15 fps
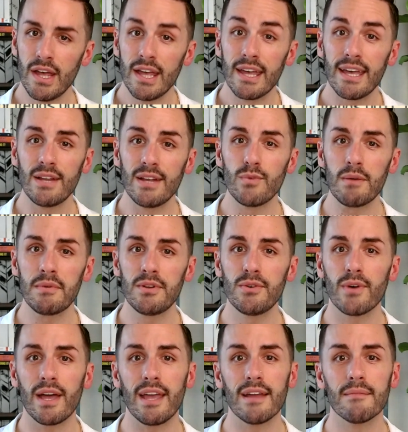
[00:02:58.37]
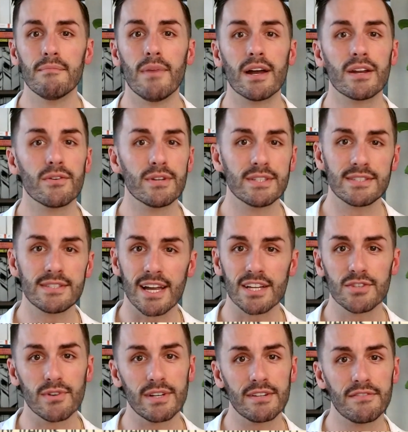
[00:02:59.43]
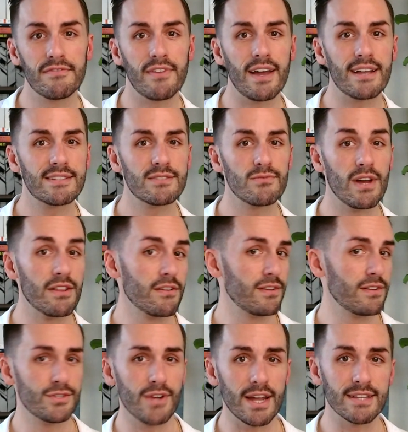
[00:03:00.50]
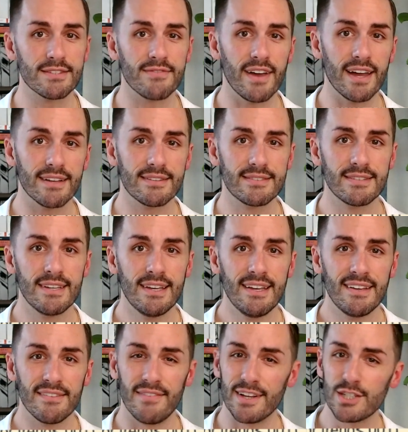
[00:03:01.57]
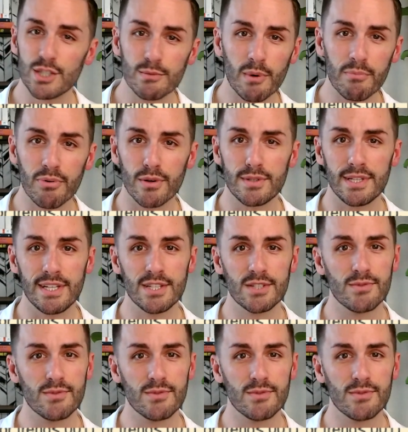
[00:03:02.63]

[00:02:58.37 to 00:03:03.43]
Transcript: in women who ate monounsaturated fats rather than trans fats, vegetable proteins